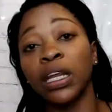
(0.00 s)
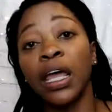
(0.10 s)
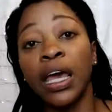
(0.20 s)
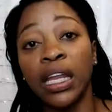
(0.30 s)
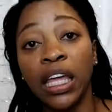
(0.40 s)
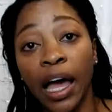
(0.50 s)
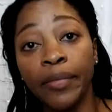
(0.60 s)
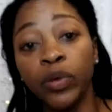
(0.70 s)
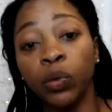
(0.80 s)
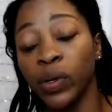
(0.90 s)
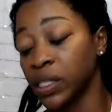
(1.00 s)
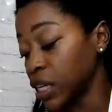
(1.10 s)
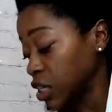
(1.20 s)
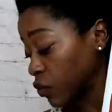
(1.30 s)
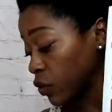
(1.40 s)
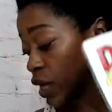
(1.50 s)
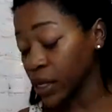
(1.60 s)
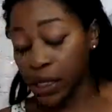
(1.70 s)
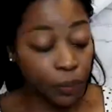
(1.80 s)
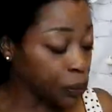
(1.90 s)
read, and he comes with receipts for
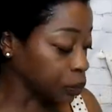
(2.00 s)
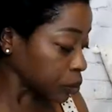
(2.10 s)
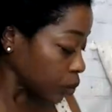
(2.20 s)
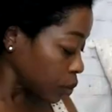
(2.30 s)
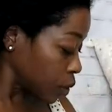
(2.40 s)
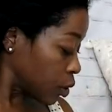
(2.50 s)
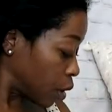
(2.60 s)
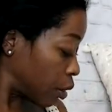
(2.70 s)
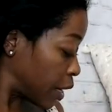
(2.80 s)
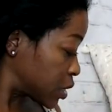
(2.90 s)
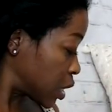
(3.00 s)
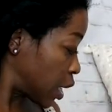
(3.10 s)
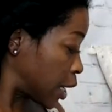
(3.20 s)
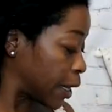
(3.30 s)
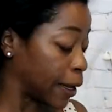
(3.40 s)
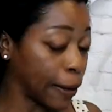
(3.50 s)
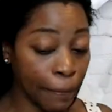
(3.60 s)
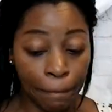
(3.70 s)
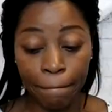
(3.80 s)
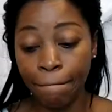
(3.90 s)
this. All right.
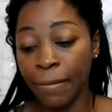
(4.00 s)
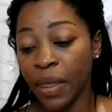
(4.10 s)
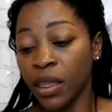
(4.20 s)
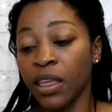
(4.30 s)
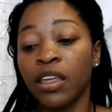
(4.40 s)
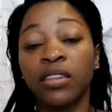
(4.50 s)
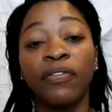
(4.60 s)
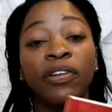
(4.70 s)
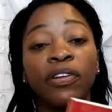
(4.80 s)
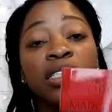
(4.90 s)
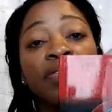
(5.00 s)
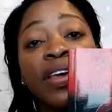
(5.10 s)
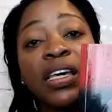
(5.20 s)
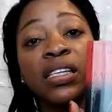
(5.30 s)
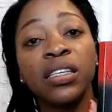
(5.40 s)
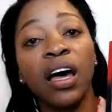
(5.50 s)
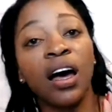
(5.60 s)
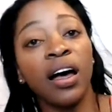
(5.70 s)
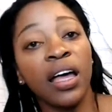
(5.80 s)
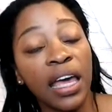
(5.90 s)
Um, the philosophies
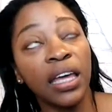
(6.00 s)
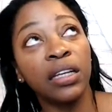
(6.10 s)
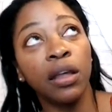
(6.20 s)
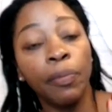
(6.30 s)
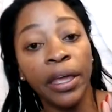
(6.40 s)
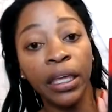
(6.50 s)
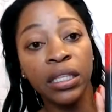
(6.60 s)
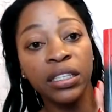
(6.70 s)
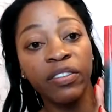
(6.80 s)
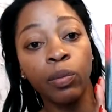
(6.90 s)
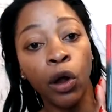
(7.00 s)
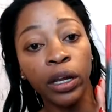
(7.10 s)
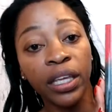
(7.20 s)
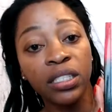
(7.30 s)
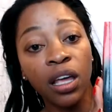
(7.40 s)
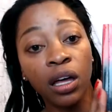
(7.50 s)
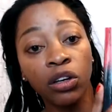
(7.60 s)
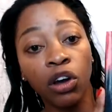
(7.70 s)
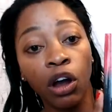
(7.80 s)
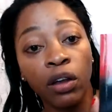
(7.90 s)
uh, and opinions of Marcus
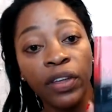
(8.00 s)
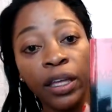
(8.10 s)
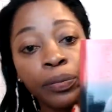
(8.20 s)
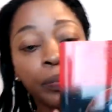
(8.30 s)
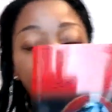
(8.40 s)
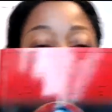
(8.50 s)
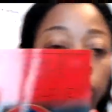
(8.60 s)
Garvey.